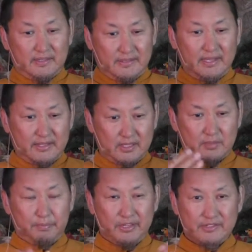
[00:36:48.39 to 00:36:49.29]
Then
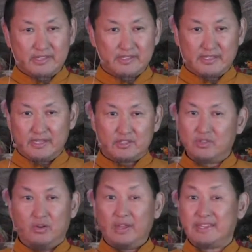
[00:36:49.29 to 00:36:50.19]
this process, there's
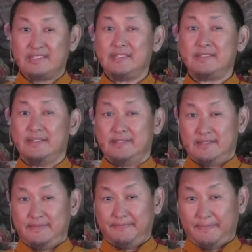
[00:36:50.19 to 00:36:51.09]
no existence.